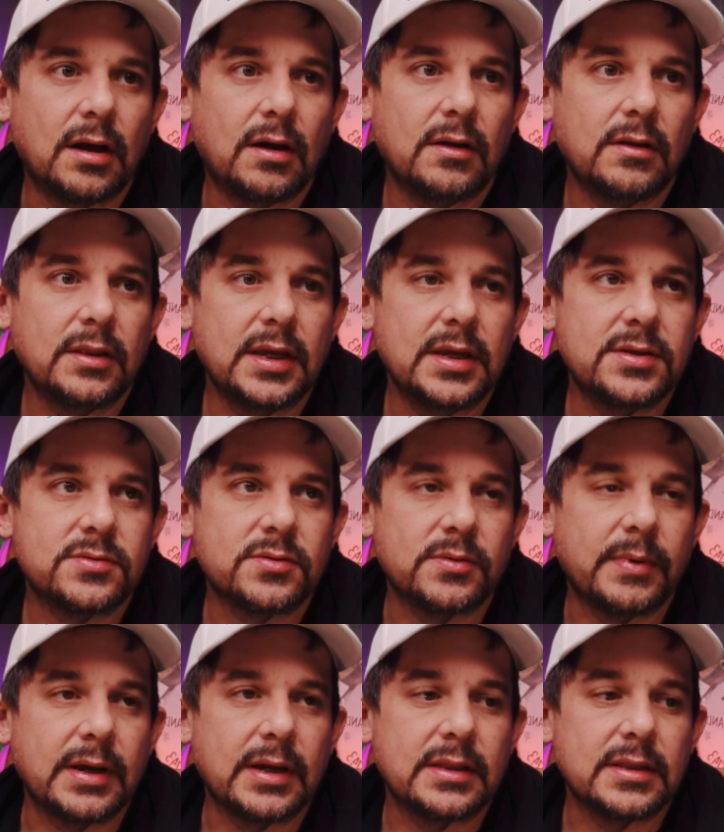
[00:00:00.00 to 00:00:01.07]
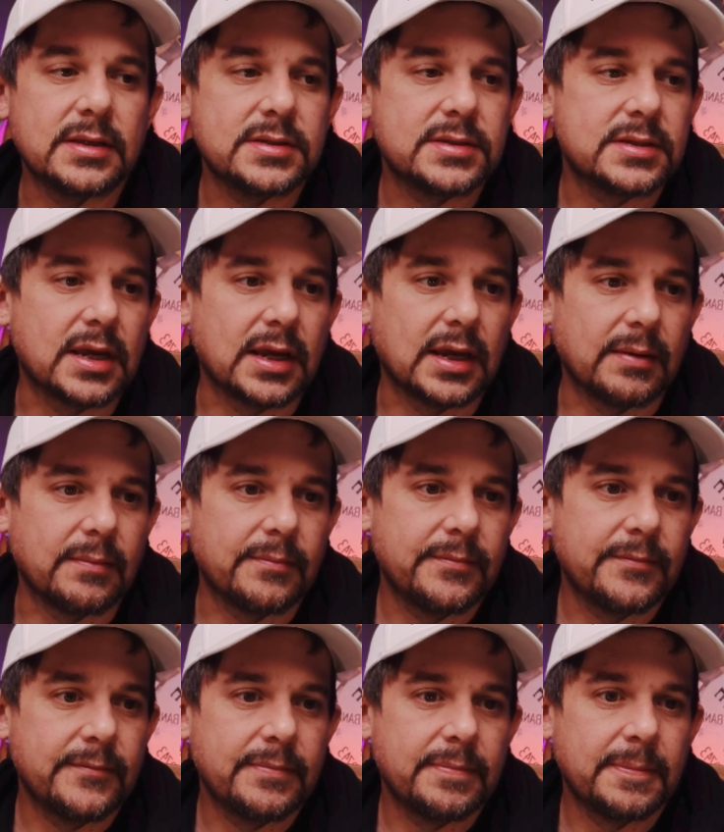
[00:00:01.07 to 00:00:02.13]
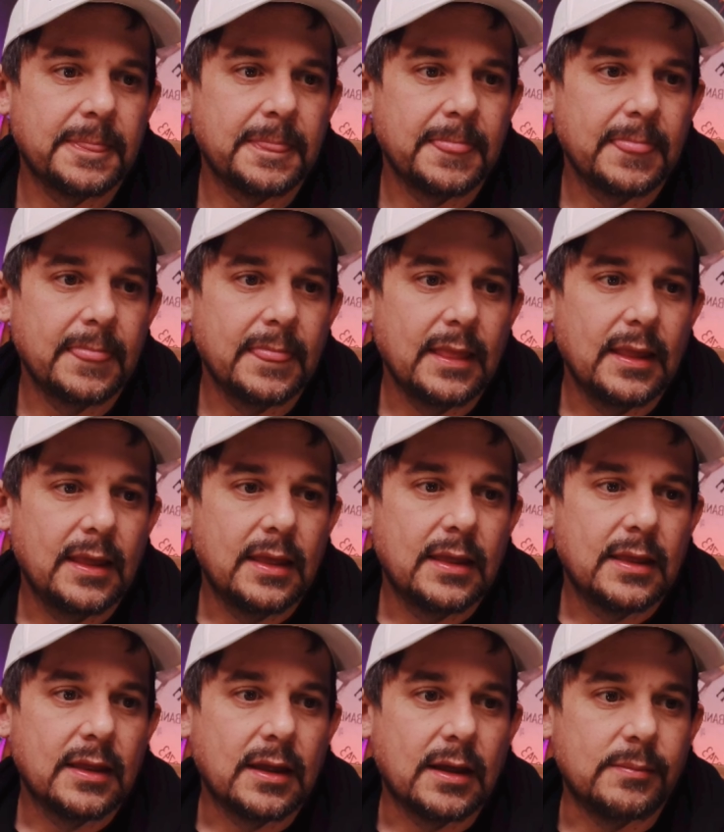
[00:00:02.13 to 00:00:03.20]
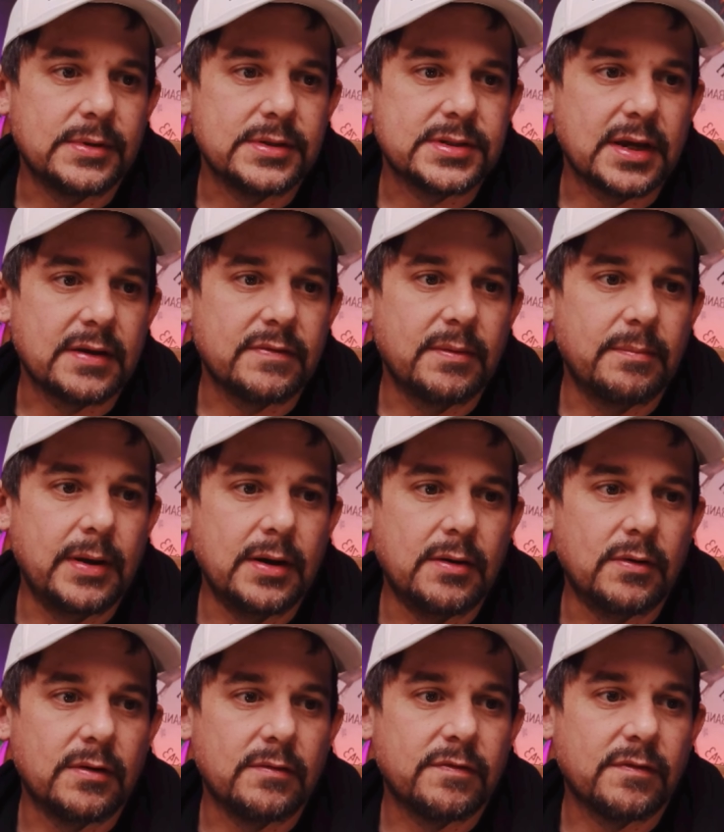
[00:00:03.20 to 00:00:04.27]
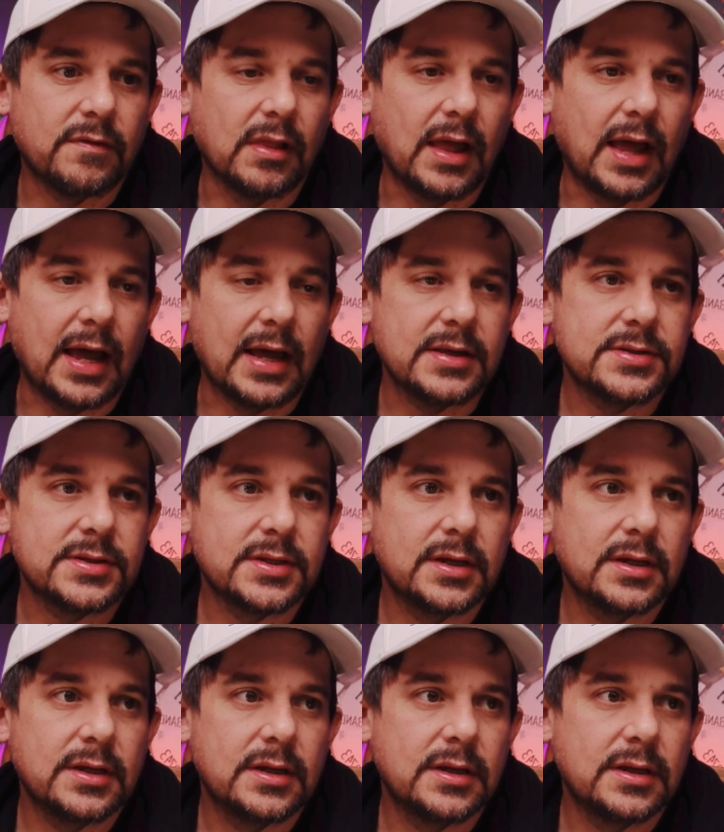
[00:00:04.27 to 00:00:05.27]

All these remain the same. I'm going to save the big one for last.